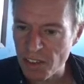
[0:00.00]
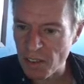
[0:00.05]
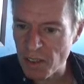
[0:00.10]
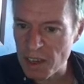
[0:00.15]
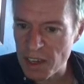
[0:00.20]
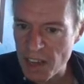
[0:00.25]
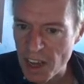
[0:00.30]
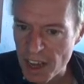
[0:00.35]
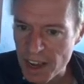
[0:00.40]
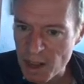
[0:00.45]
the
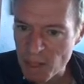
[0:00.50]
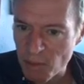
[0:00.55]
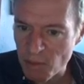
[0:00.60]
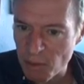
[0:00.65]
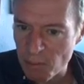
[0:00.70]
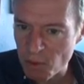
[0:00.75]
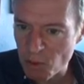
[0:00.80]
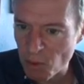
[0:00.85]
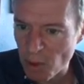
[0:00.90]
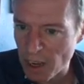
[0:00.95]
9th
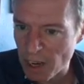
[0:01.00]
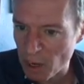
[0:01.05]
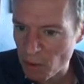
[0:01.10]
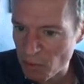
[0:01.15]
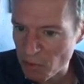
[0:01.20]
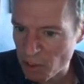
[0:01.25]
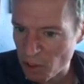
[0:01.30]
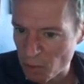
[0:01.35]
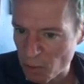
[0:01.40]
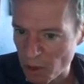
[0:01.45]
from
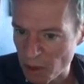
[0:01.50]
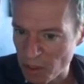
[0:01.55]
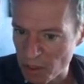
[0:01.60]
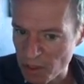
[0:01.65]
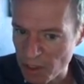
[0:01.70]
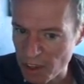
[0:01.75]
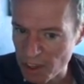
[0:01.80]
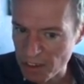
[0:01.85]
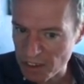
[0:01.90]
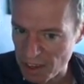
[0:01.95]
12 to
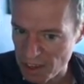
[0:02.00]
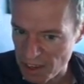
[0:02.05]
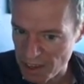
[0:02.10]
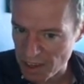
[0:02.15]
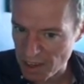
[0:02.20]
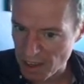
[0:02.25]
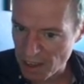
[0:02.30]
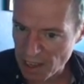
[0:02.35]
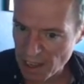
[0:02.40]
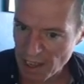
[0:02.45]
1:30
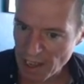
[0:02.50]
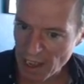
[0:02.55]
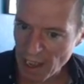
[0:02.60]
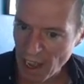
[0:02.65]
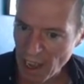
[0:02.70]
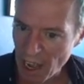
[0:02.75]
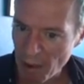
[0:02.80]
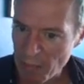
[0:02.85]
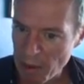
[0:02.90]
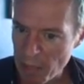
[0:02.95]

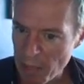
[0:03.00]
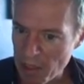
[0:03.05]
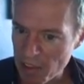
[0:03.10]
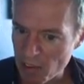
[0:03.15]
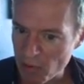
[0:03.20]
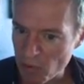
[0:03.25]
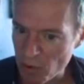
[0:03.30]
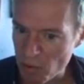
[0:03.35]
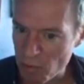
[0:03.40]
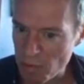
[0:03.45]
in this
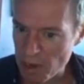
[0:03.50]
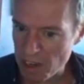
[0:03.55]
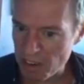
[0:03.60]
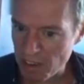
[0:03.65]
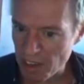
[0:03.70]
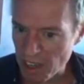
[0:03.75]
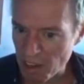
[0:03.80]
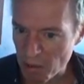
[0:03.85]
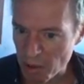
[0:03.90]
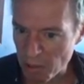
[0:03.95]
Zoom
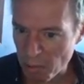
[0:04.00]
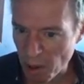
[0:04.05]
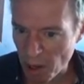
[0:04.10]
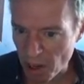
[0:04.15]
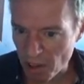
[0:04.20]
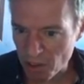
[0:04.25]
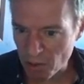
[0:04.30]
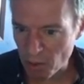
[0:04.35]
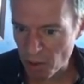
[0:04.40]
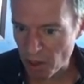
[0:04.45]
meeting with
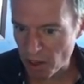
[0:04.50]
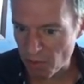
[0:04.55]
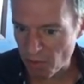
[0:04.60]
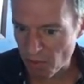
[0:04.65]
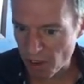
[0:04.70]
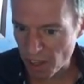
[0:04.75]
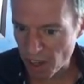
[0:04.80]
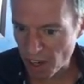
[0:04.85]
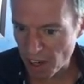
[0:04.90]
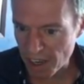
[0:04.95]
password
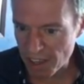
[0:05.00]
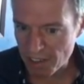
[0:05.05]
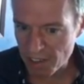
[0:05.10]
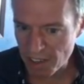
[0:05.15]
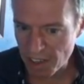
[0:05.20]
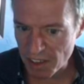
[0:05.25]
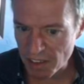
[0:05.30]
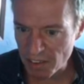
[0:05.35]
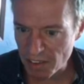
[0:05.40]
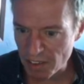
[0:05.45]

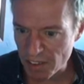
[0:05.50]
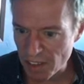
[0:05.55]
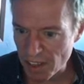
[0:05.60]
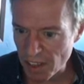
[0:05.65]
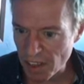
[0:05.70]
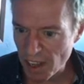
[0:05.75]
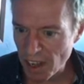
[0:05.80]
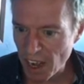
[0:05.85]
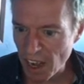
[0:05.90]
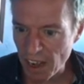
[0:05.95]
vICIS.
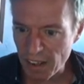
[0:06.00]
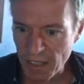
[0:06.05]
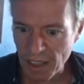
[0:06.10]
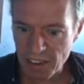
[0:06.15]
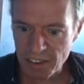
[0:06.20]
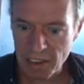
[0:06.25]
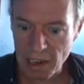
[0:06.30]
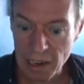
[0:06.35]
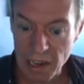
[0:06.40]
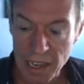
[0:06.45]

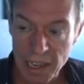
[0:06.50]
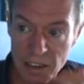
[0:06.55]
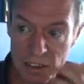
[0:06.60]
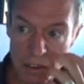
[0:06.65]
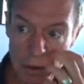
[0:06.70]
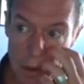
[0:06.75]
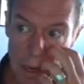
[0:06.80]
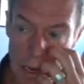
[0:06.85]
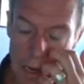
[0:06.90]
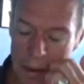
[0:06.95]
That's a link
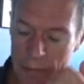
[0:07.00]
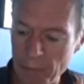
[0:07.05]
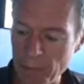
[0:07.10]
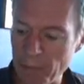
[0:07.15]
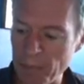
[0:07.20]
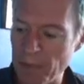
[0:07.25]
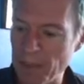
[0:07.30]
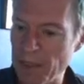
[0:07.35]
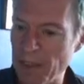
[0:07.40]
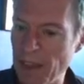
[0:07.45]
to it.
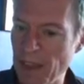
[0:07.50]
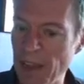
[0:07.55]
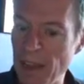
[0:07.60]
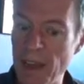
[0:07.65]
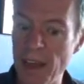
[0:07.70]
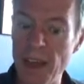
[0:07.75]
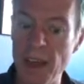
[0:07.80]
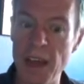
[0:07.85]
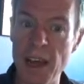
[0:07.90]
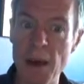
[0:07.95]

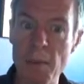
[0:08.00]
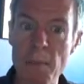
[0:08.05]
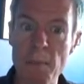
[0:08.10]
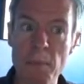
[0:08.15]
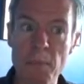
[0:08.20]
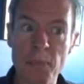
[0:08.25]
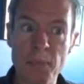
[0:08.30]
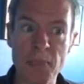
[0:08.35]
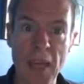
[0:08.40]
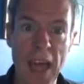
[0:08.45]

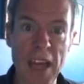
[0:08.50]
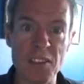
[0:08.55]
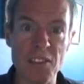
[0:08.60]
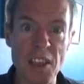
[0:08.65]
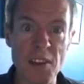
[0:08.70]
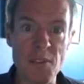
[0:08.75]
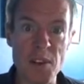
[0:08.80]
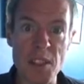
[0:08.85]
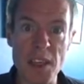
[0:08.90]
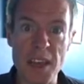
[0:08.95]
That's
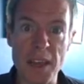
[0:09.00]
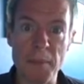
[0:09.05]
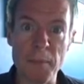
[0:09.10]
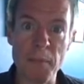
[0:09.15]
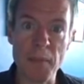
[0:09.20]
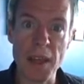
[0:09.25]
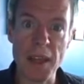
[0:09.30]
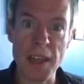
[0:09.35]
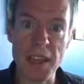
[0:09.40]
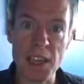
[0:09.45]
everything.
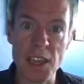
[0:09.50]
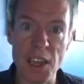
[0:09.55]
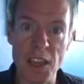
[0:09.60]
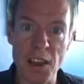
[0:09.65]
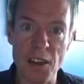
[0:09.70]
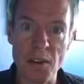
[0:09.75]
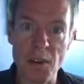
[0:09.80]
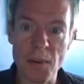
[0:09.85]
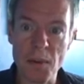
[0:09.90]
Thank you.